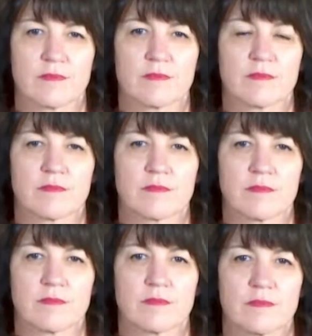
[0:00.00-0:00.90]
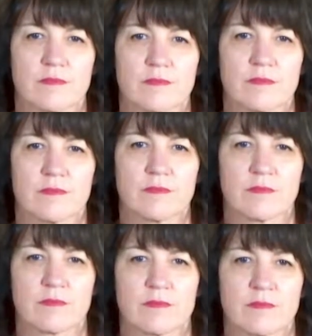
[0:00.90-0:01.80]

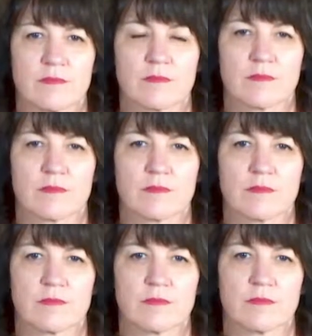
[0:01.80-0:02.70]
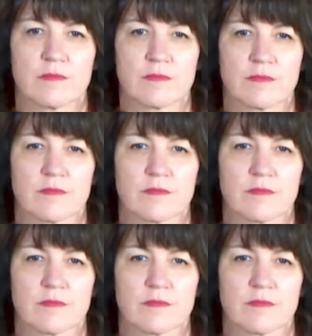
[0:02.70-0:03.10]
The person shown says nothing.